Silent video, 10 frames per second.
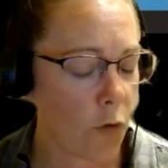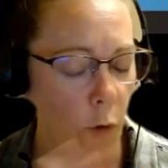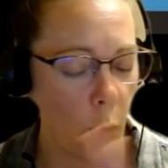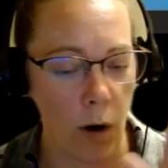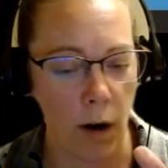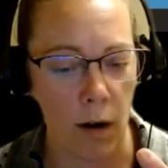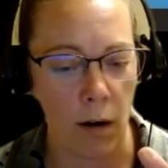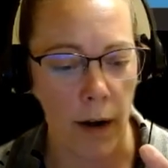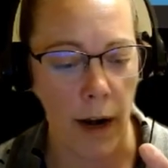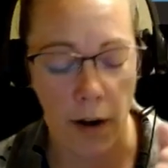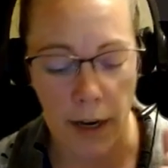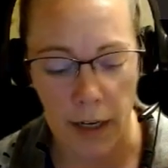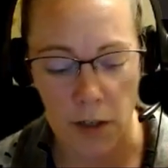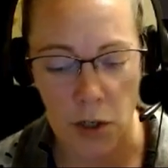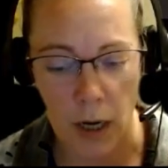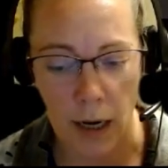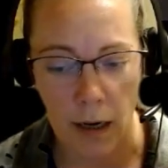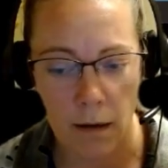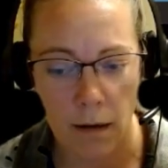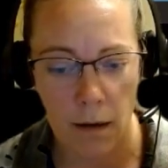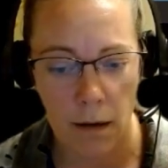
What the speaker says: for air conditioning.